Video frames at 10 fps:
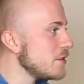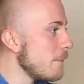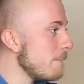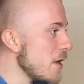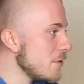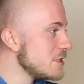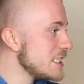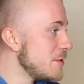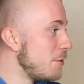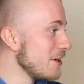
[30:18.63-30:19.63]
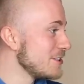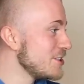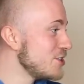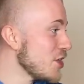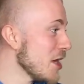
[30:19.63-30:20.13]
most but are
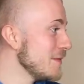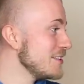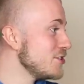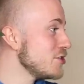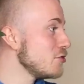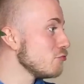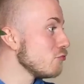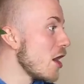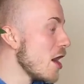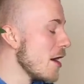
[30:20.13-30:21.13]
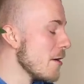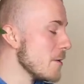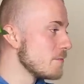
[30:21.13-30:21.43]
determined to grow?